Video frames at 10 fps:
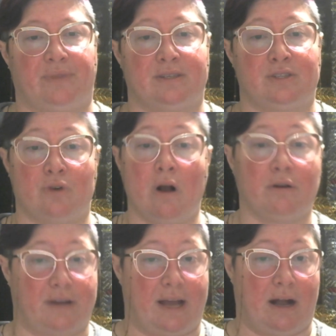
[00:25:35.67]

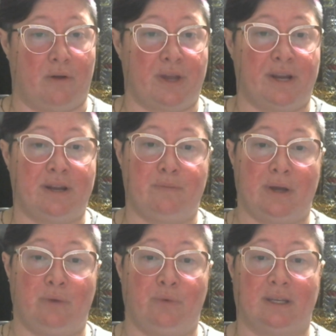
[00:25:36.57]
stronger now than it had
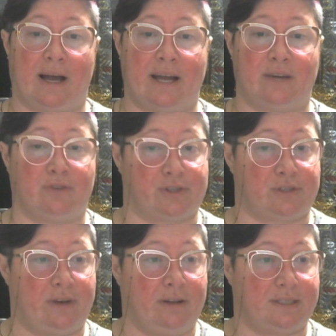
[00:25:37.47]
been when Laia had
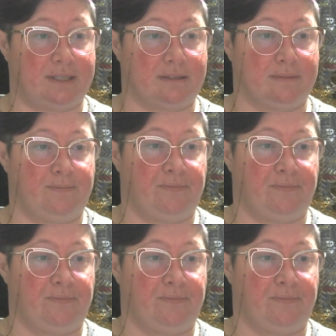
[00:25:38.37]
first felt it.